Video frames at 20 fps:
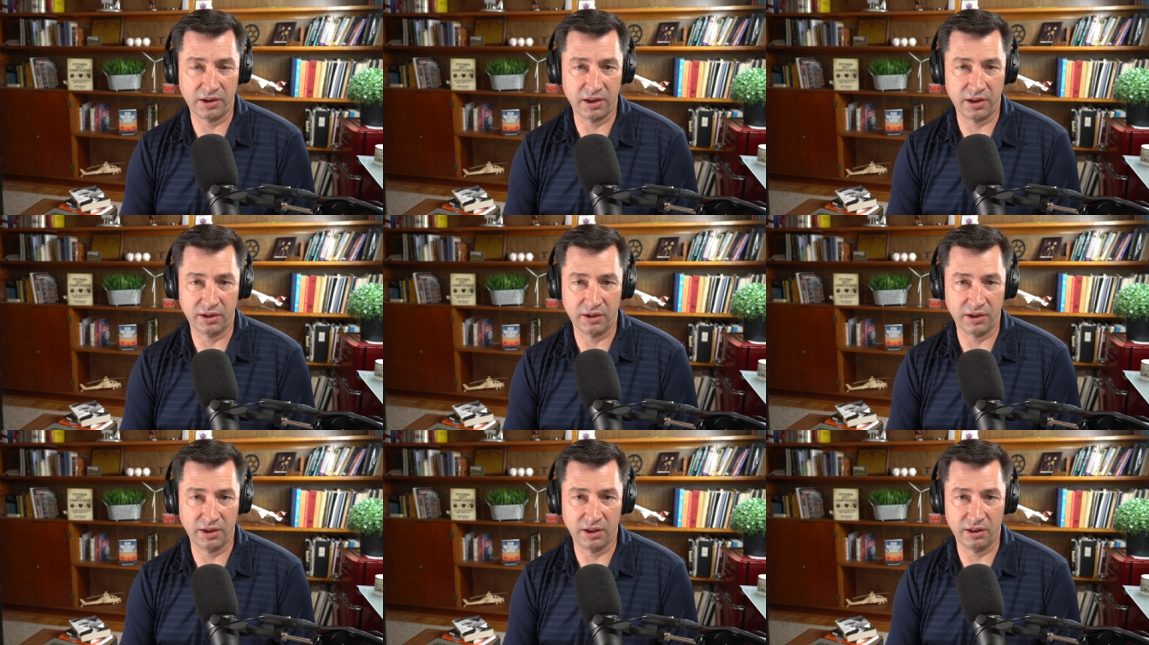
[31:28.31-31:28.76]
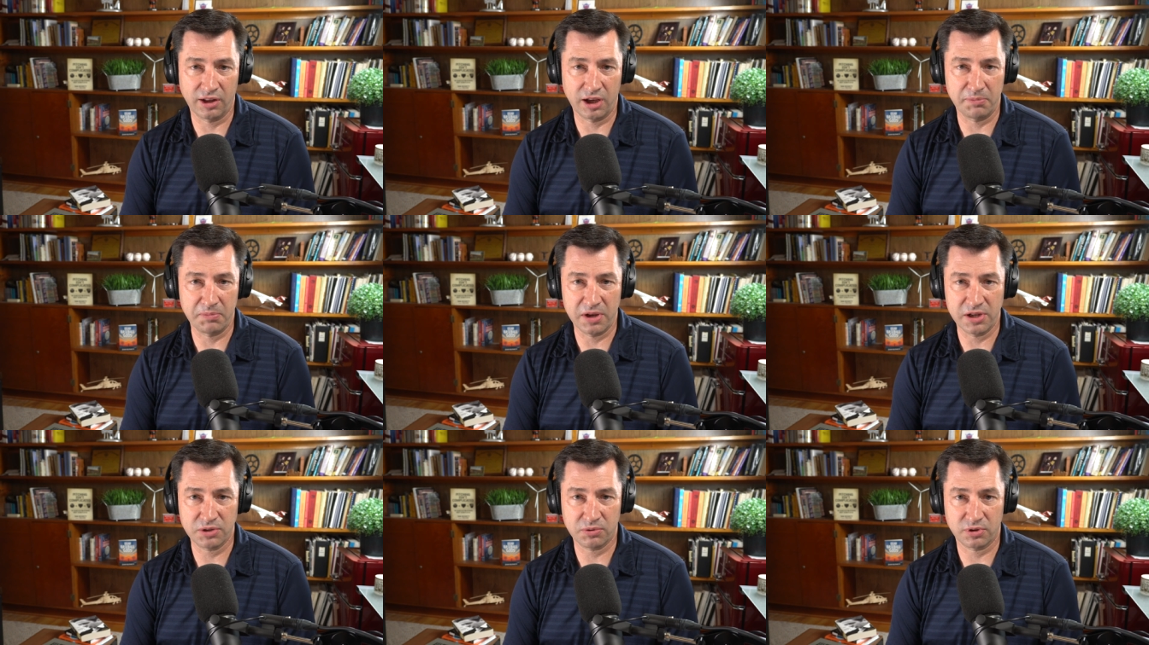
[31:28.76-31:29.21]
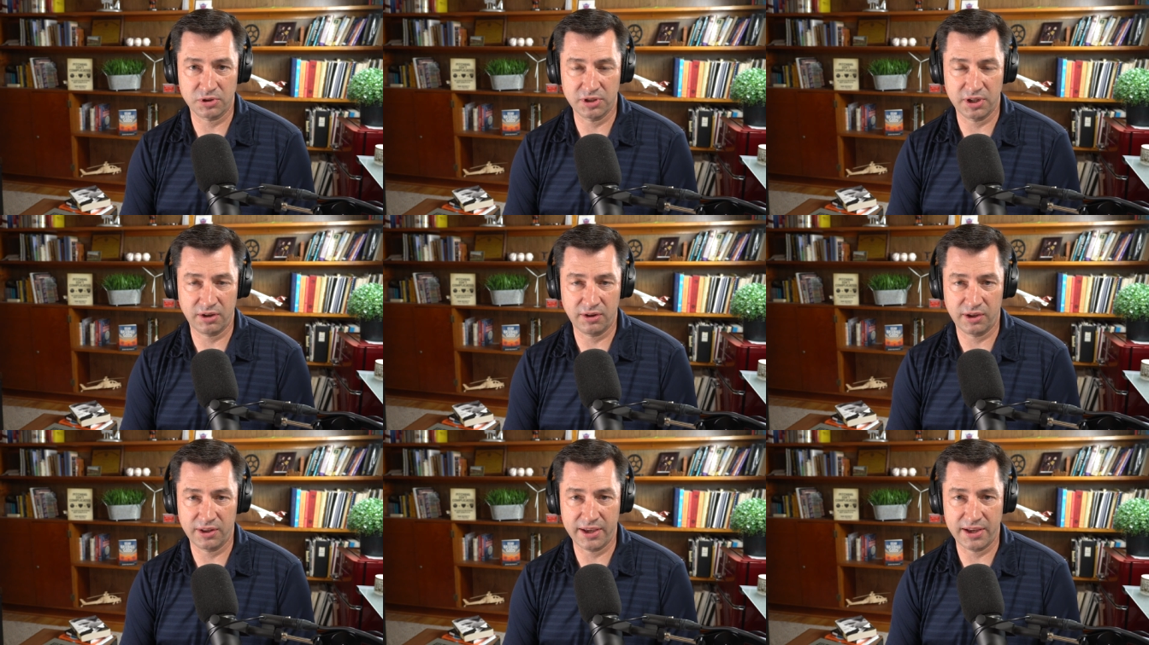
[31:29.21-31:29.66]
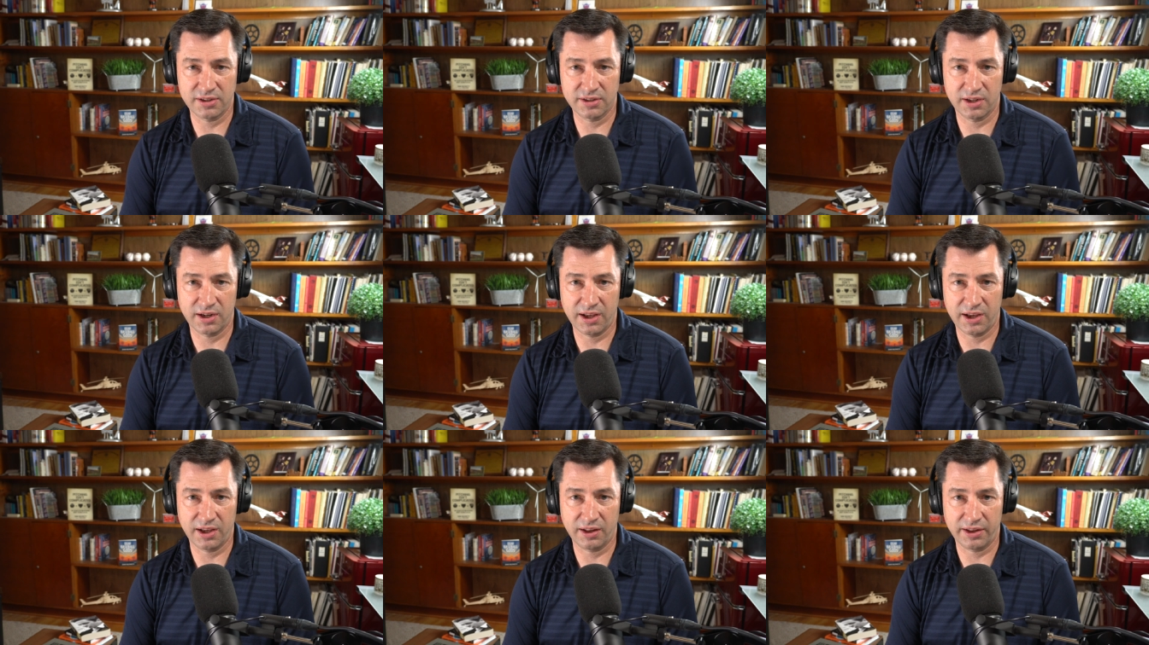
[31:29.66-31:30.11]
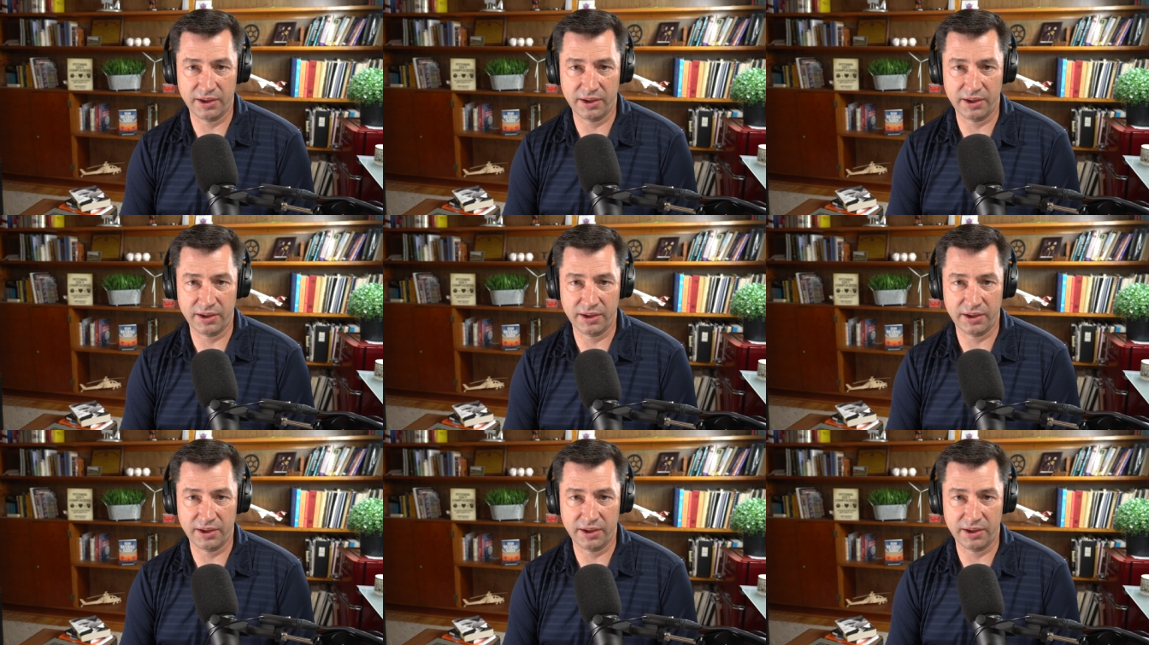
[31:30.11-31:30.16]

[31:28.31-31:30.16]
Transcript: And, Elon Musk will tell you that today.